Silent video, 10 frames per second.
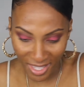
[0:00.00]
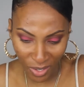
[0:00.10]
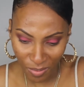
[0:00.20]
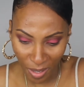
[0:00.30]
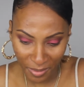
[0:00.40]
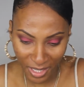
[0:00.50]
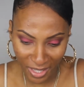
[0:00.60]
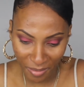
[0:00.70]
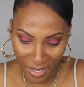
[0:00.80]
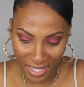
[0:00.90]
That was probably
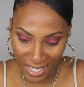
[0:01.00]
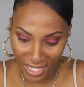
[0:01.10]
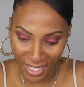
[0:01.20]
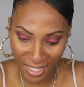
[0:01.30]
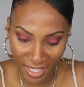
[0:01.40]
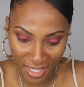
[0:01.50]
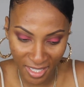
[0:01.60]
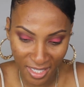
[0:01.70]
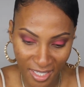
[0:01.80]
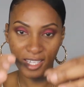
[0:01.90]
not the best idea.
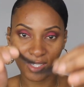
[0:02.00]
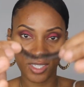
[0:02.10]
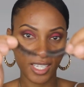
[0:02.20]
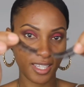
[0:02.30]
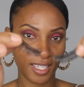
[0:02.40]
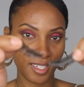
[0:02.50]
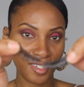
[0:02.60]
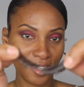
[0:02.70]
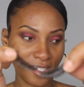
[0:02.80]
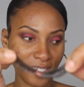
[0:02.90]
They look like
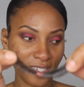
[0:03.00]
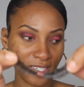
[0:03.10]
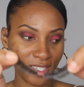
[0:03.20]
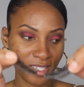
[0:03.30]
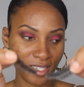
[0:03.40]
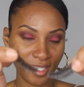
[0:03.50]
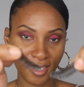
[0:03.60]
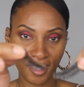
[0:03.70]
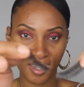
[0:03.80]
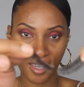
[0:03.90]
this.
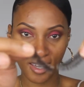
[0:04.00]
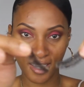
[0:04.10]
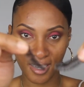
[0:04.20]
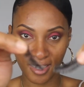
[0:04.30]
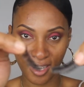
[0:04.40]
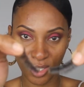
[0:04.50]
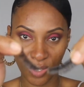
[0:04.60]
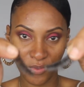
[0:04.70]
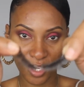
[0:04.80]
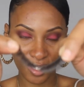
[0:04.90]
I'm not
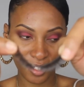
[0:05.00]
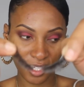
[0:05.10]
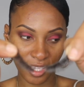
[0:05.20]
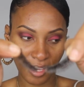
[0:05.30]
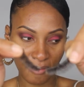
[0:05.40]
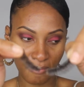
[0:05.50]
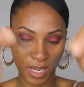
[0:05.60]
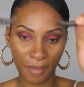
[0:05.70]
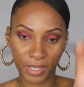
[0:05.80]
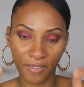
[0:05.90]
sure if you can see them,
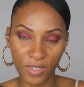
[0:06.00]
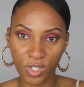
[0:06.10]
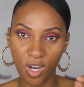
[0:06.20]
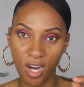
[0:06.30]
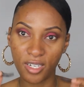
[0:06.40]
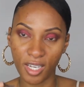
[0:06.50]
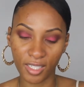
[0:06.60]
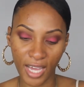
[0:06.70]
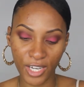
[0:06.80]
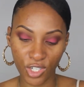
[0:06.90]
but I believe these are Ardell
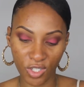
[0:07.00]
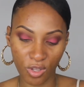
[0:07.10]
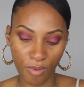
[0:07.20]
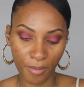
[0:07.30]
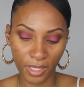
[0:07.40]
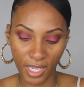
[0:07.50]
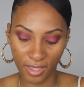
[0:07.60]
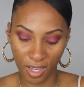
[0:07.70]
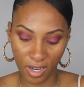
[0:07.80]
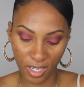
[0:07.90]
lashes, and they're probably
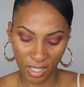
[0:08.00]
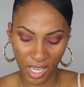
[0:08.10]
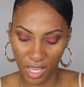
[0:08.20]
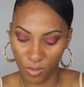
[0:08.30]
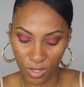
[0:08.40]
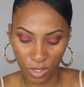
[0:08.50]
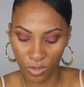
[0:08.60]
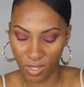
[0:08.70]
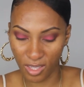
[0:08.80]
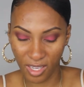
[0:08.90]
like the Ardell
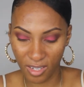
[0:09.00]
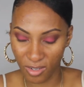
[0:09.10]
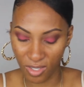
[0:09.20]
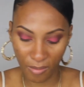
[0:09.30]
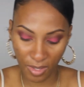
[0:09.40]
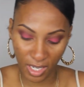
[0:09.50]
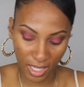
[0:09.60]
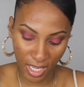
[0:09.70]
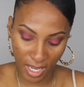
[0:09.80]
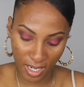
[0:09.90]
812s, I think, or something
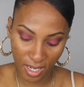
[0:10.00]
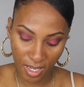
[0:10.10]
like that.